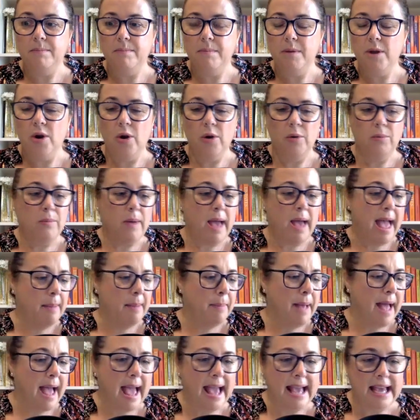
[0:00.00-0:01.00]
you know,
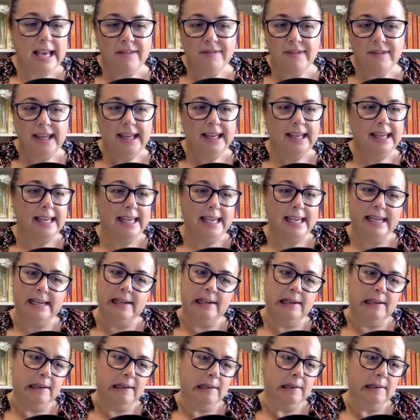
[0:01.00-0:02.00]
behaving in
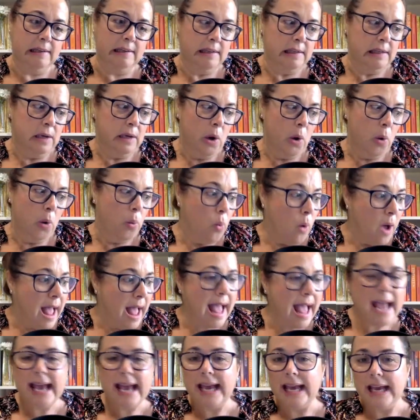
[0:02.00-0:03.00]
a
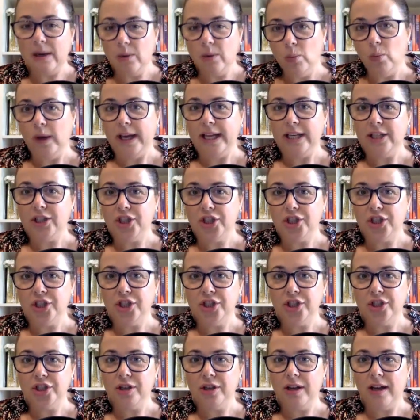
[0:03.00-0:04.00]
way in
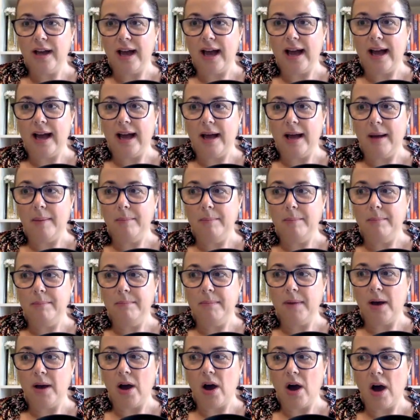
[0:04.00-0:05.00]
which
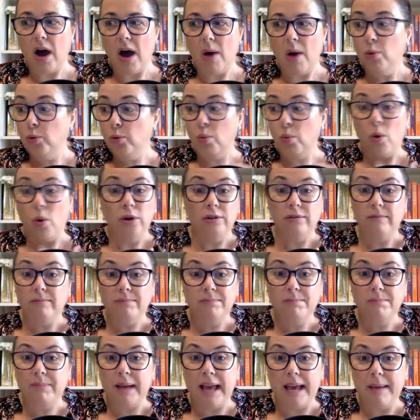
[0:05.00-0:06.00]
I would want
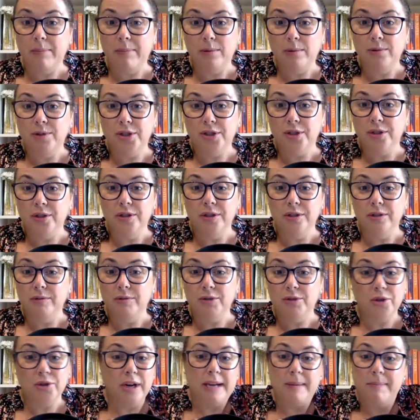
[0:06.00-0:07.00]
people to
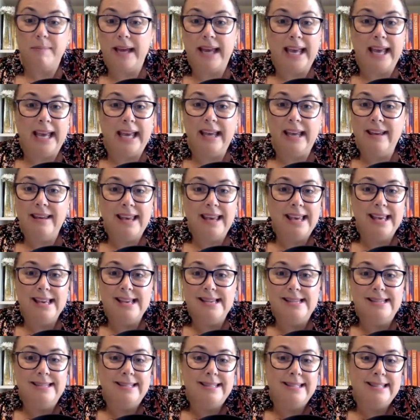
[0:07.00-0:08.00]
treat me
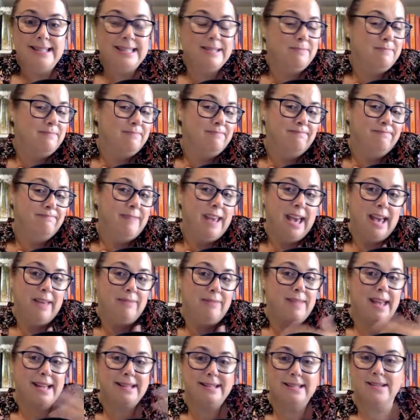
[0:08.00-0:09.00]
is, yeah,
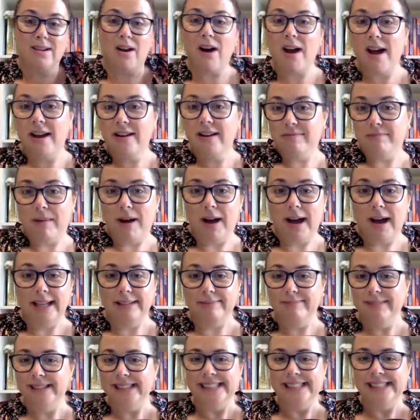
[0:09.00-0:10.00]
that's kind of
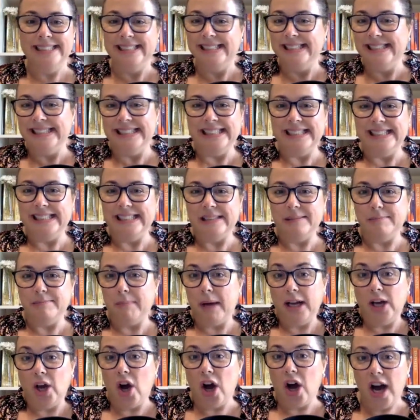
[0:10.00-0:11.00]
my
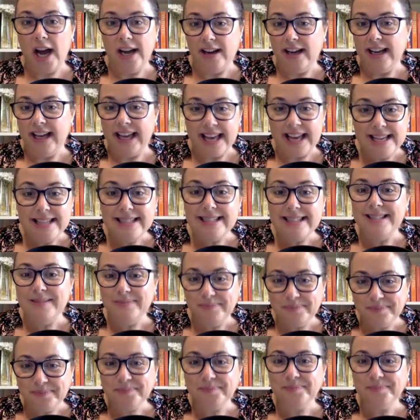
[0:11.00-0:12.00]
guide, I guess.